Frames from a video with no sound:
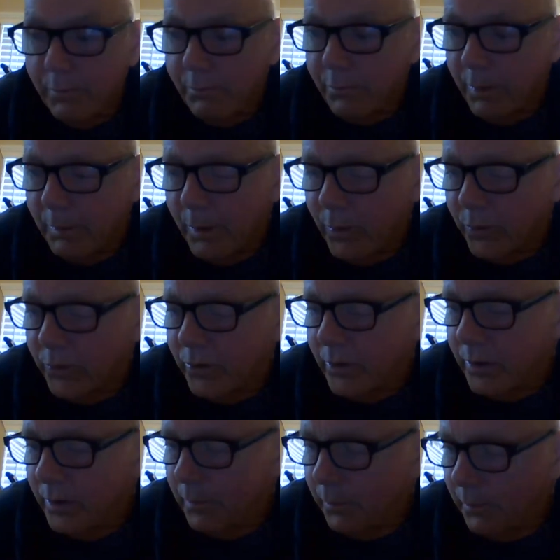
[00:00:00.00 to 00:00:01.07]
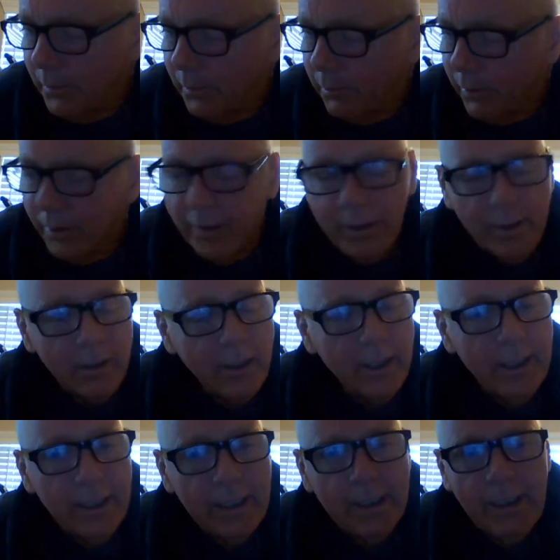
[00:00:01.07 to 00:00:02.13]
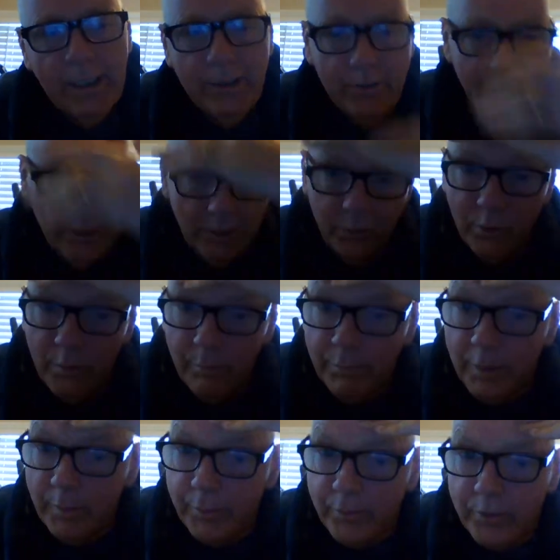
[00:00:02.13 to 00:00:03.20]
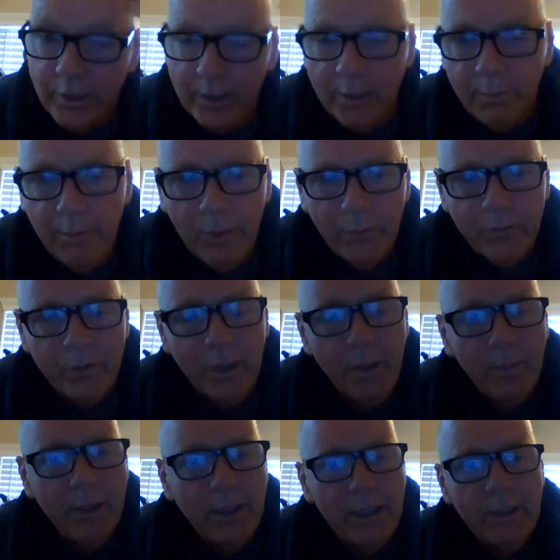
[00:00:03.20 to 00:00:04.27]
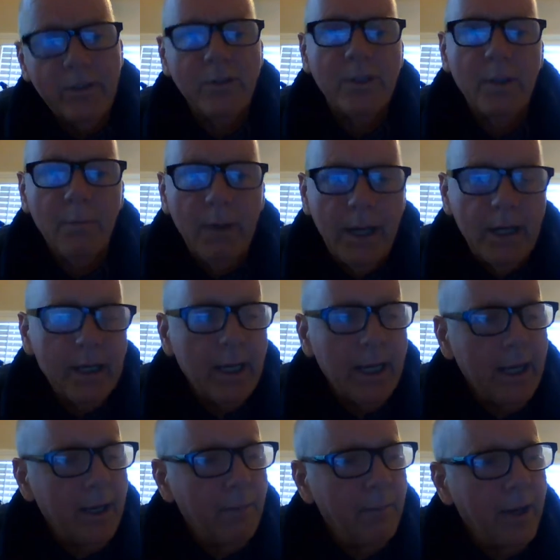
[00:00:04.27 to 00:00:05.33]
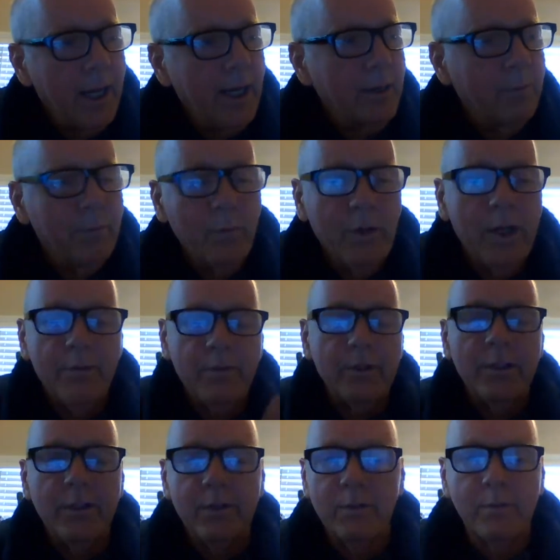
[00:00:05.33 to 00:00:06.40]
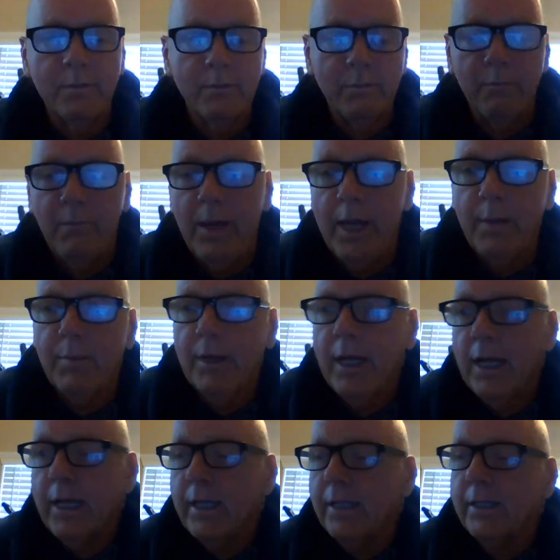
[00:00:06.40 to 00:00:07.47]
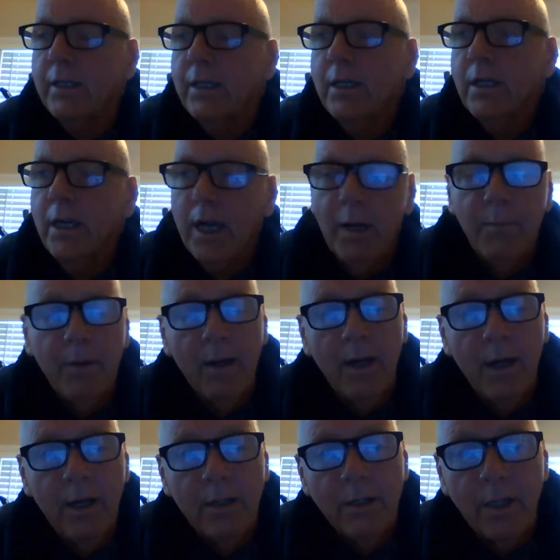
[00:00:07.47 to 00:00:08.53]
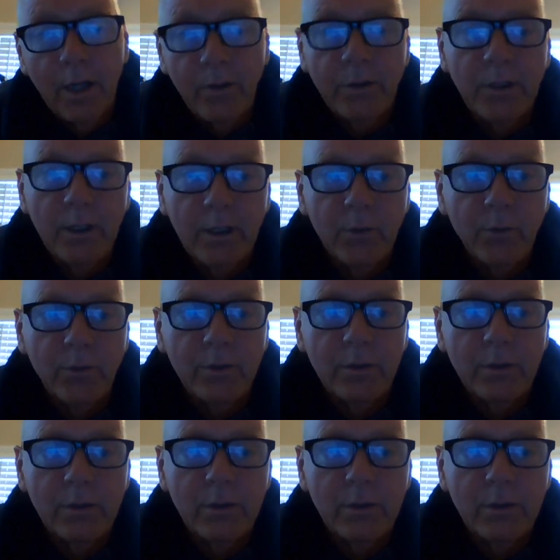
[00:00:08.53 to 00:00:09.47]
promotion political ad. You see a Trump bumper sticker posted on my head. You see a Magna hat, mag, whatever it is, Magma hat. Um, no, you don't.